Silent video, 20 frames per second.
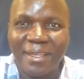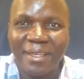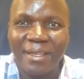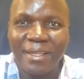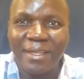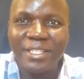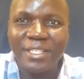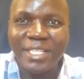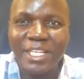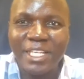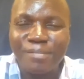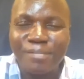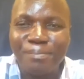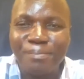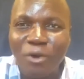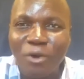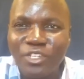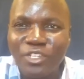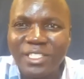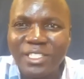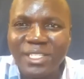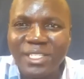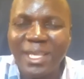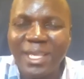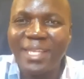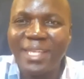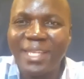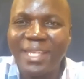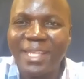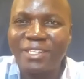Is a sponge
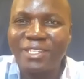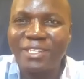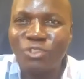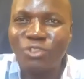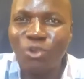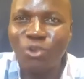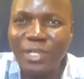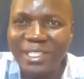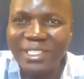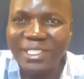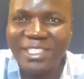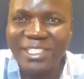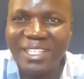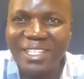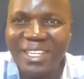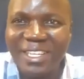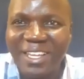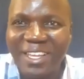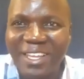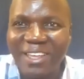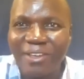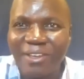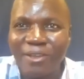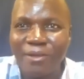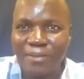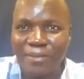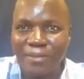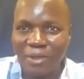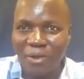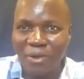a solid
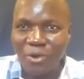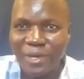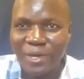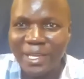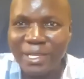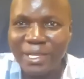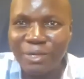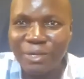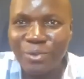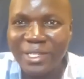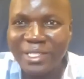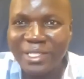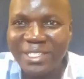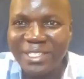or a liquid?